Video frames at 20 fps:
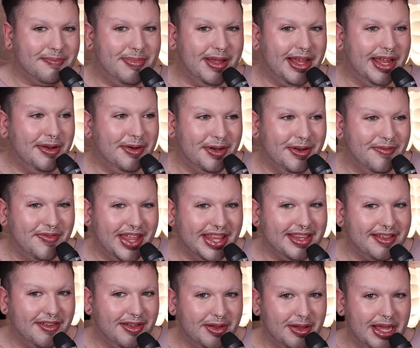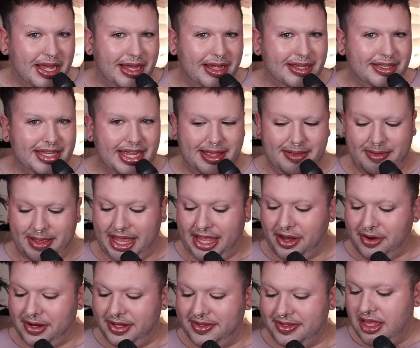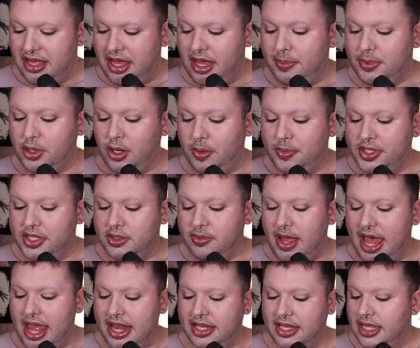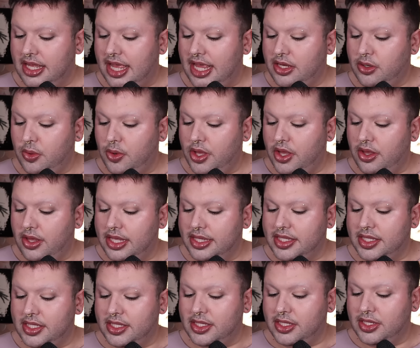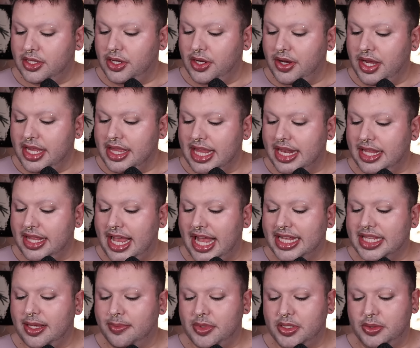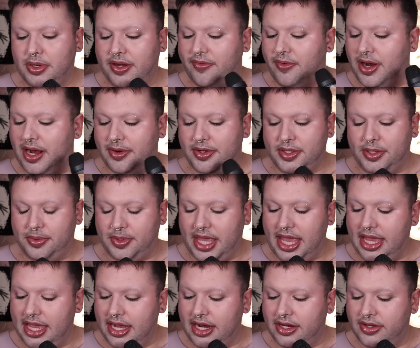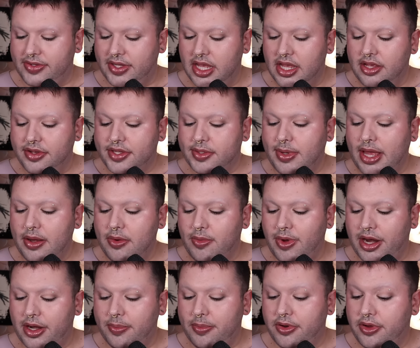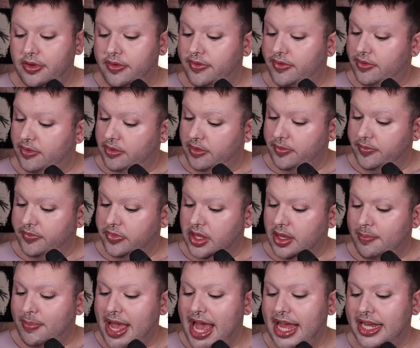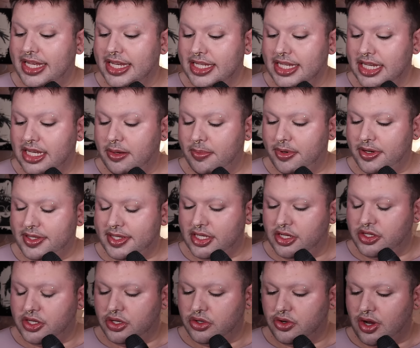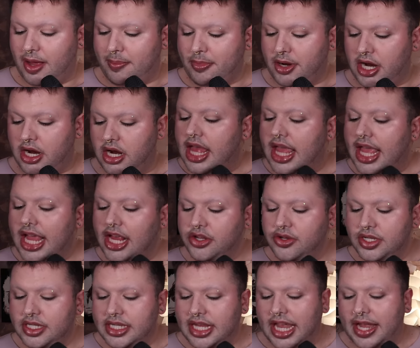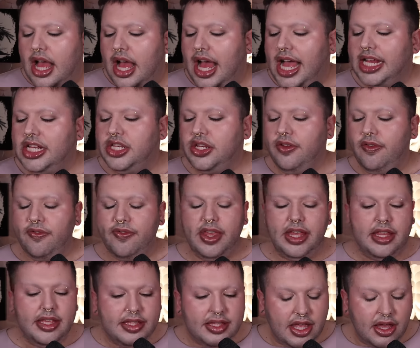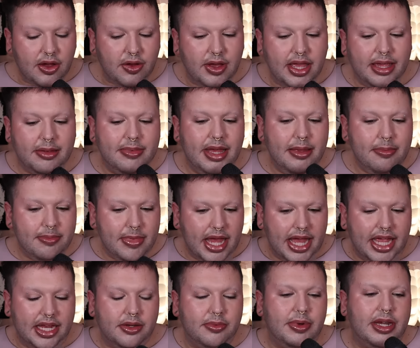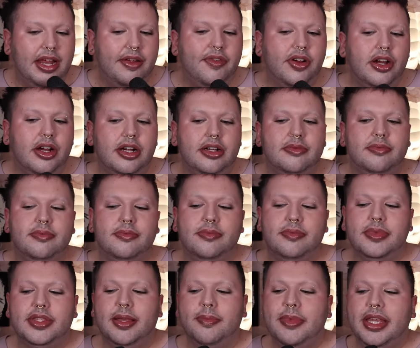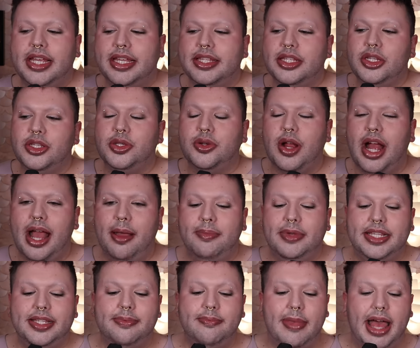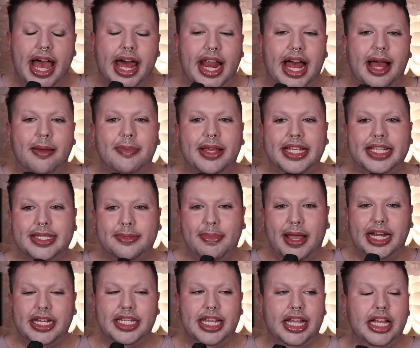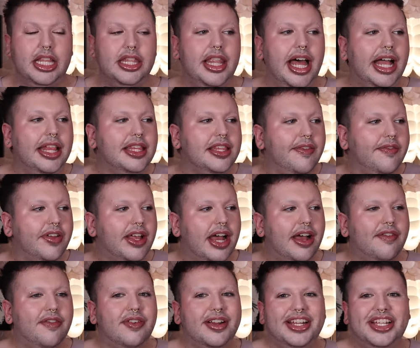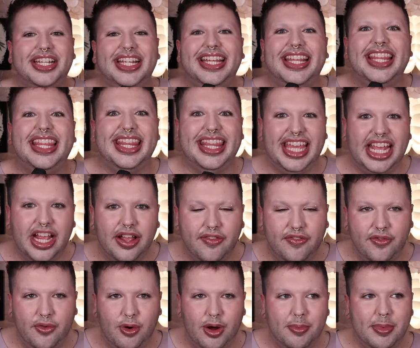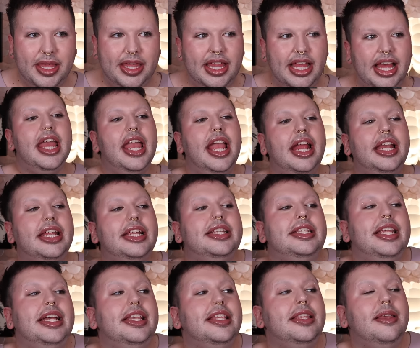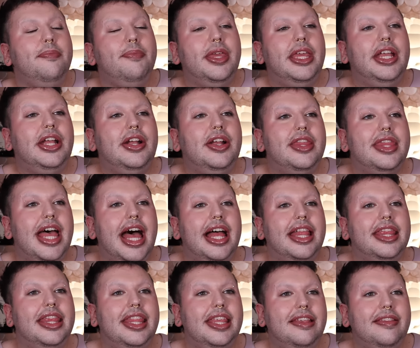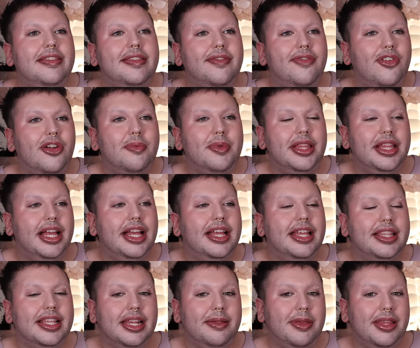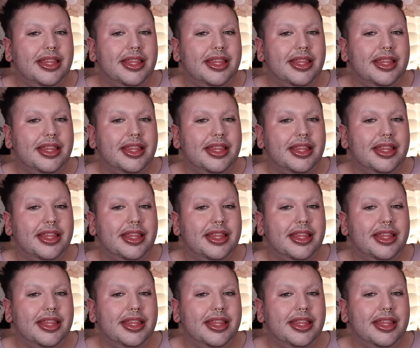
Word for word: I don't know if that's a a type ingress absorbs sweat and oil ensuring that it lasts up to 24 hours who cares sweat and waterproof patented precision dropper. Interesting. I do feel as though in my mind, whenever something is described as matte, I'm expecting lots of coverage thick formula and it does appear that this formula is going to be